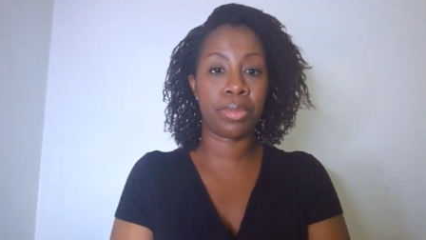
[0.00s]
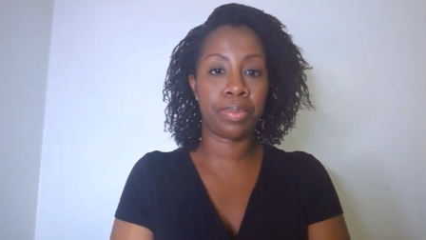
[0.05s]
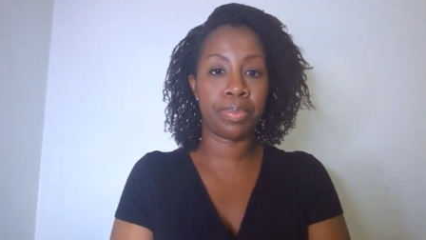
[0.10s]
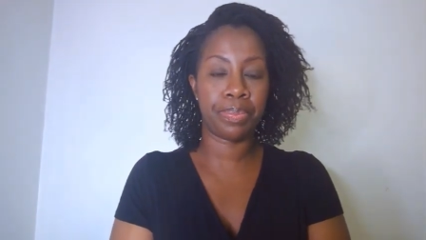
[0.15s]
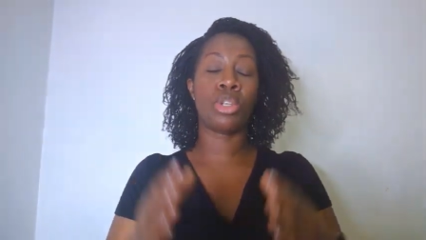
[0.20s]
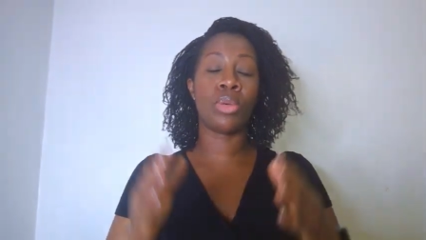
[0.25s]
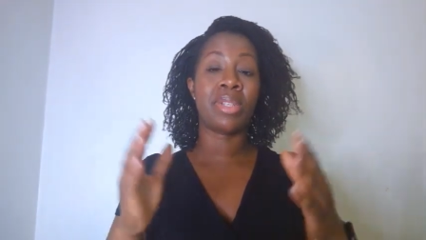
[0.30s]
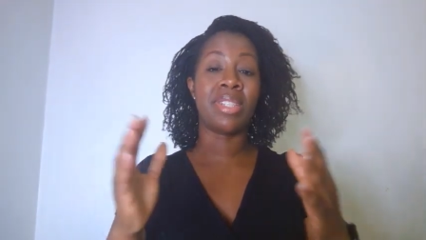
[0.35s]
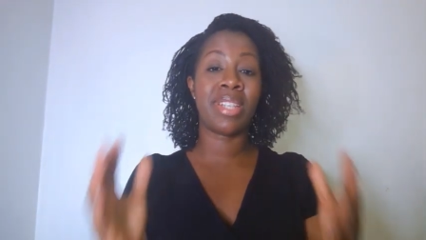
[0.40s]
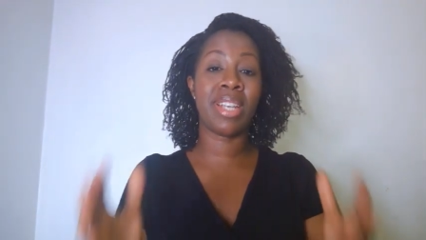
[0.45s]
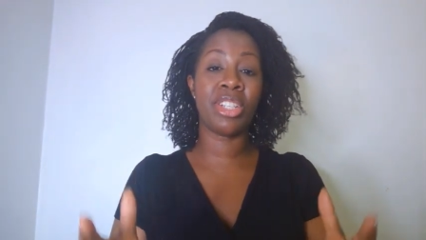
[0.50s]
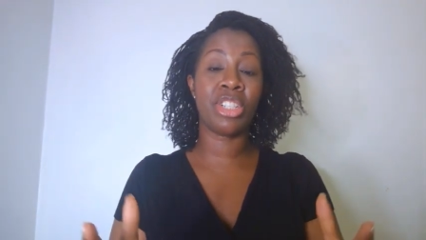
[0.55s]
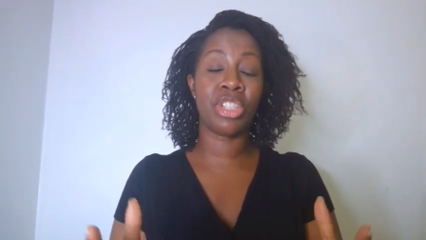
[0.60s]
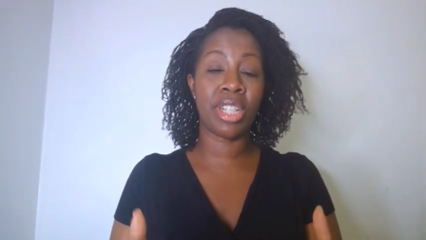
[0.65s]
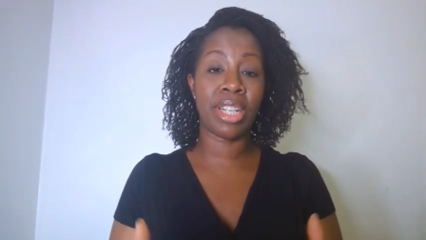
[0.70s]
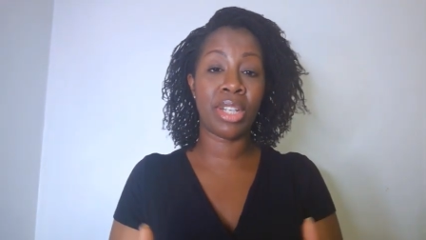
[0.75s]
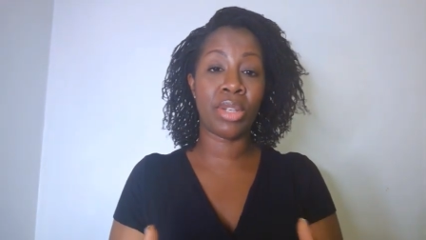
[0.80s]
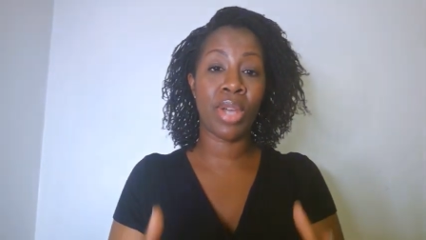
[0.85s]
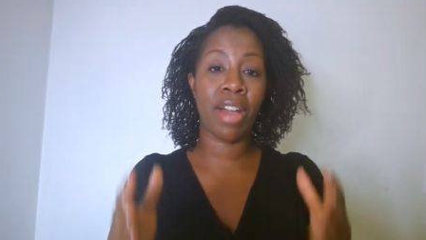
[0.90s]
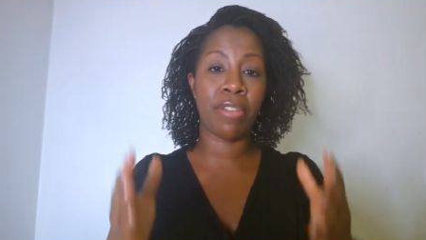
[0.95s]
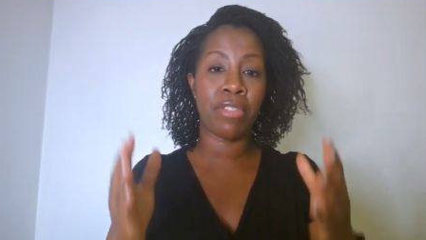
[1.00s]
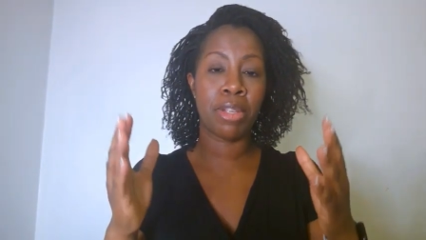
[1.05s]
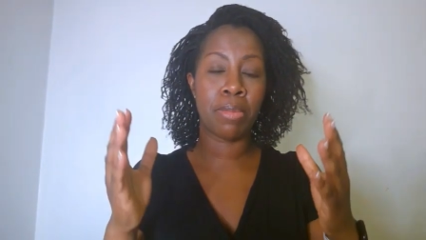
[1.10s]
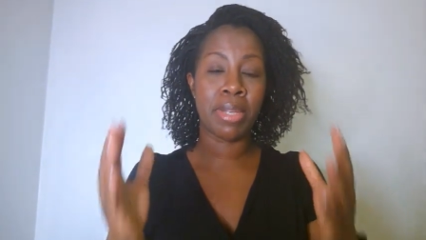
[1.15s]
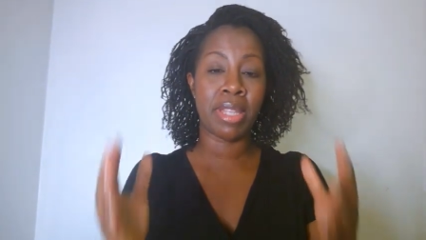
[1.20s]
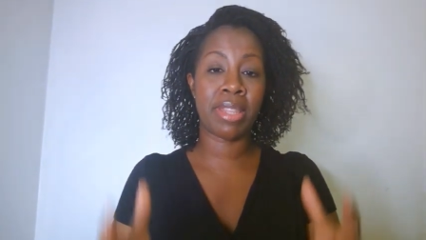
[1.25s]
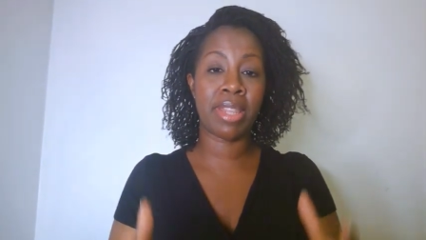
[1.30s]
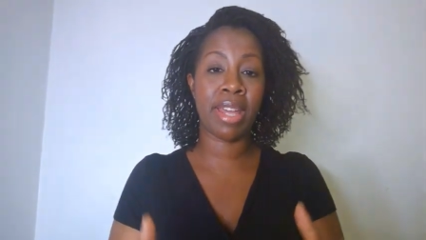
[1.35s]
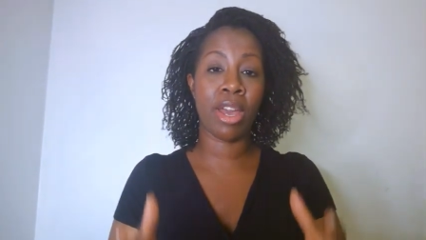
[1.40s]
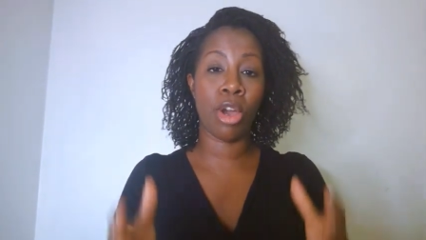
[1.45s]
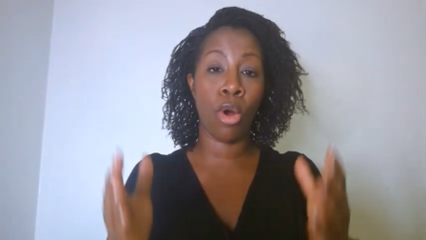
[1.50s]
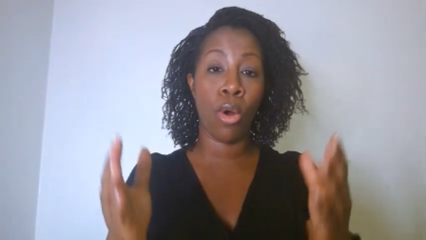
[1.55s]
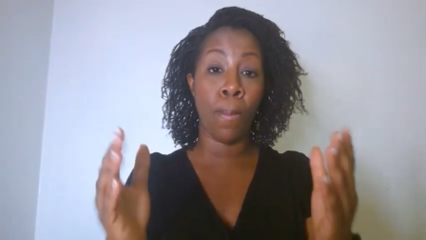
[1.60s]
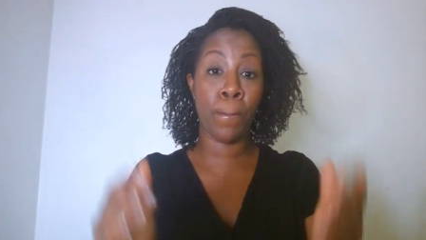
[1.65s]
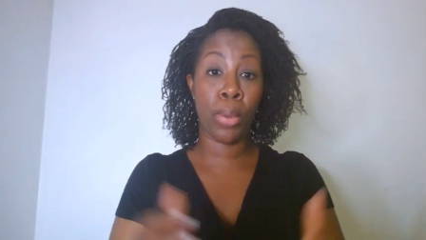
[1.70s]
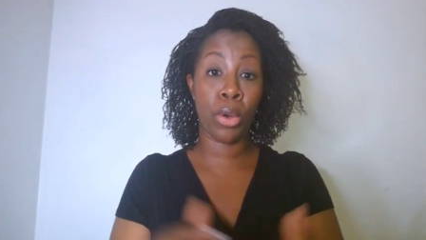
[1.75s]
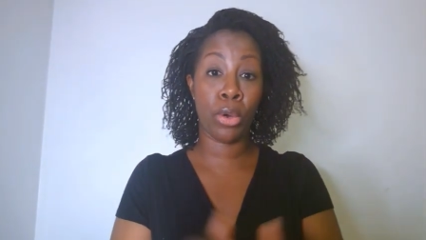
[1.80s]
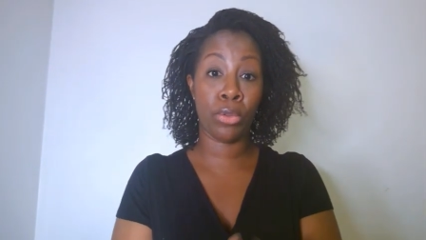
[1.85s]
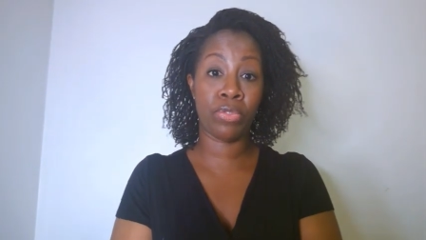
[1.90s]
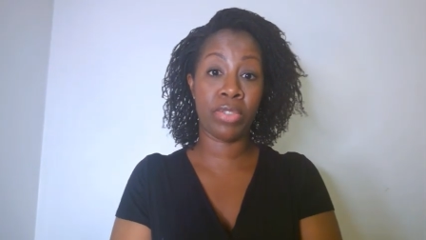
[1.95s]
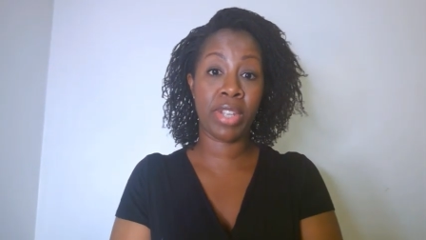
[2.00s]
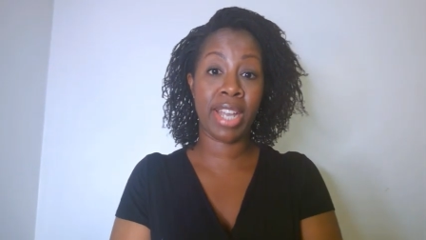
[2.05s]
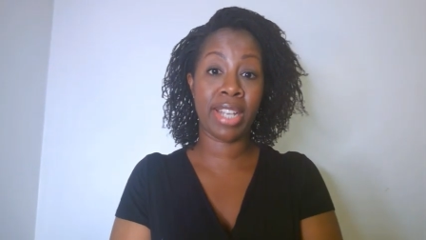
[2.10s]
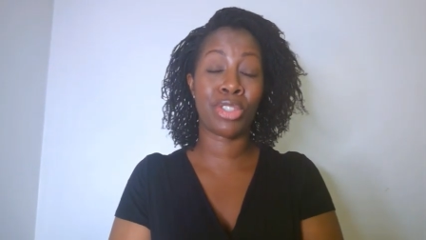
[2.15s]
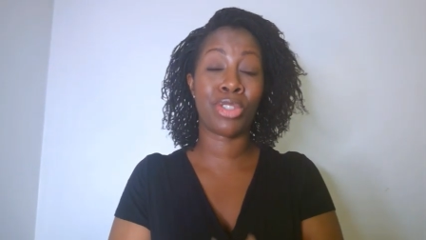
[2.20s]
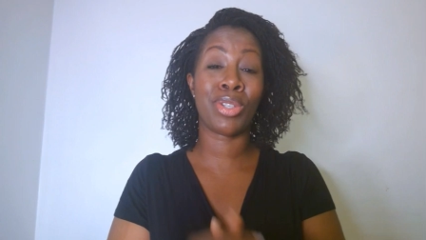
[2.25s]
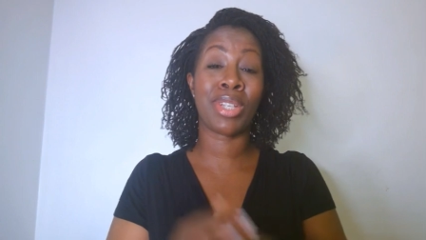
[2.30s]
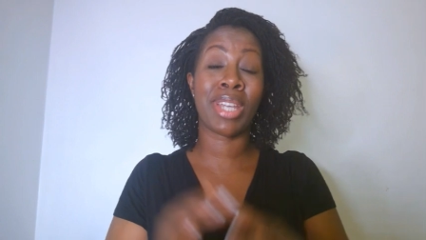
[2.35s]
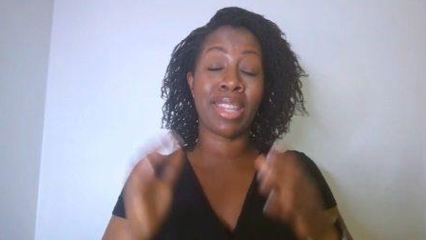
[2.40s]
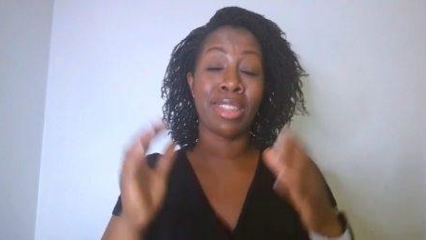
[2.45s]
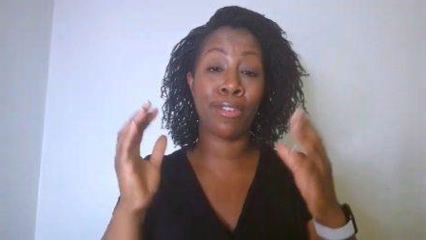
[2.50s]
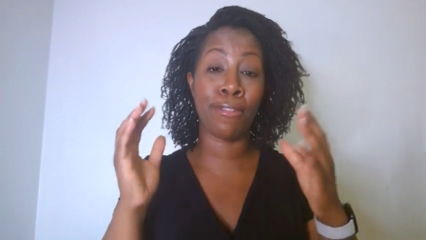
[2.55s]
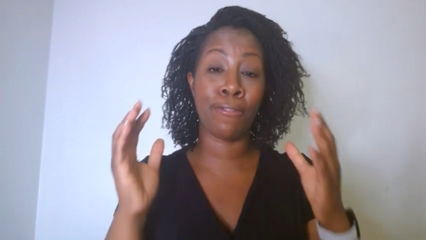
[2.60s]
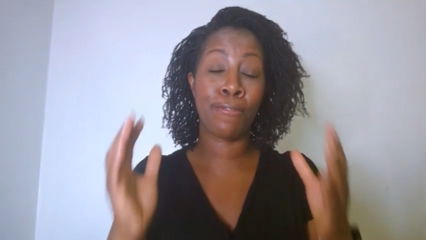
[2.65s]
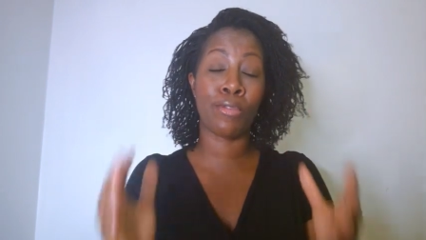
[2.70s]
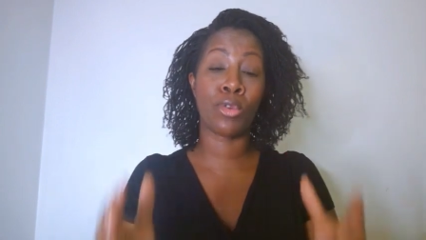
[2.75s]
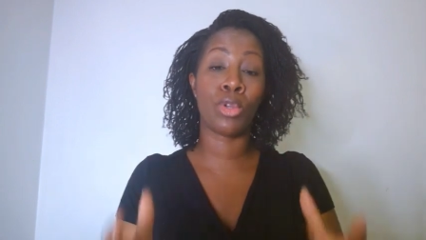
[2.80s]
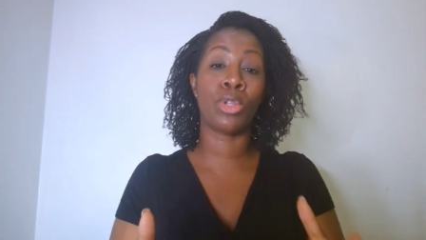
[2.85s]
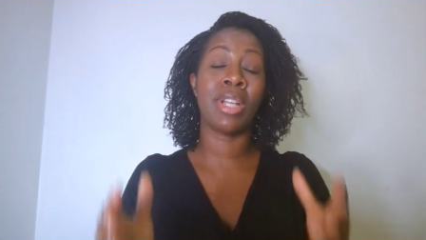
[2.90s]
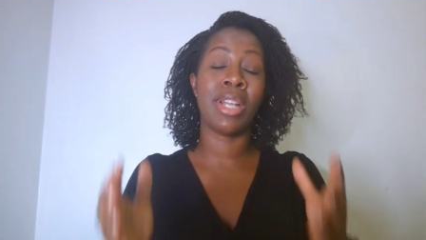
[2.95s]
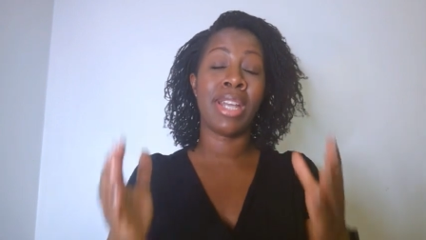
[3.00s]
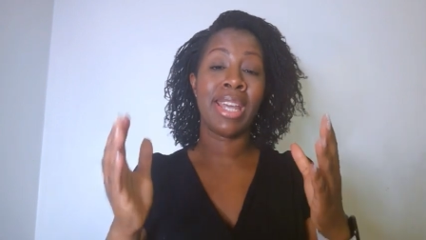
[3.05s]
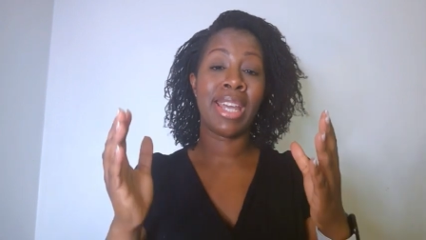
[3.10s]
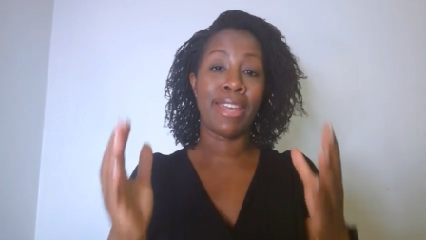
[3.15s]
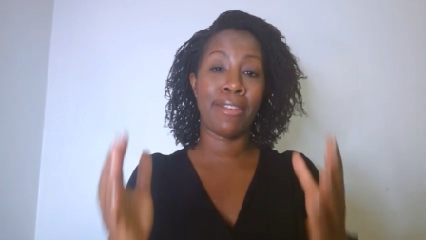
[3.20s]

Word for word: So essentially, you have to be there on both days to get the full